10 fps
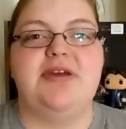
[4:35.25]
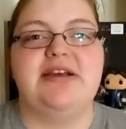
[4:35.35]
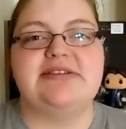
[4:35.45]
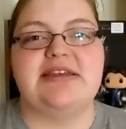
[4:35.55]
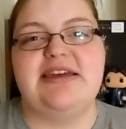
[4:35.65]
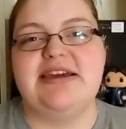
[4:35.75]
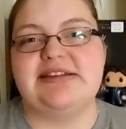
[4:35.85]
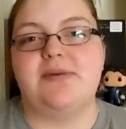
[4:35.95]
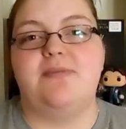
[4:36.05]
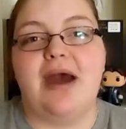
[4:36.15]
because I think
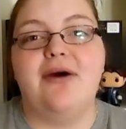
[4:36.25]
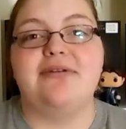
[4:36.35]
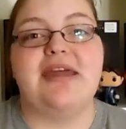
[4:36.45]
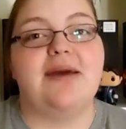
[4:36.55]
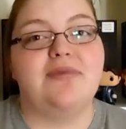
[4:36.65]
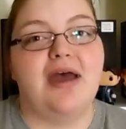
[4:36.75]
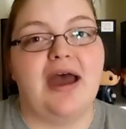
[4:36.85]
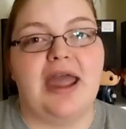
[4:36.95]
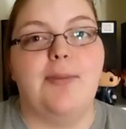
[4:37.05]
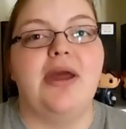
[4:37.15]
it's about damn
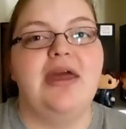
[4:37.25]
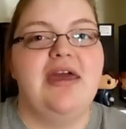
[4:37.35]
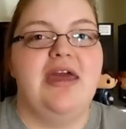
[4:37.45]
time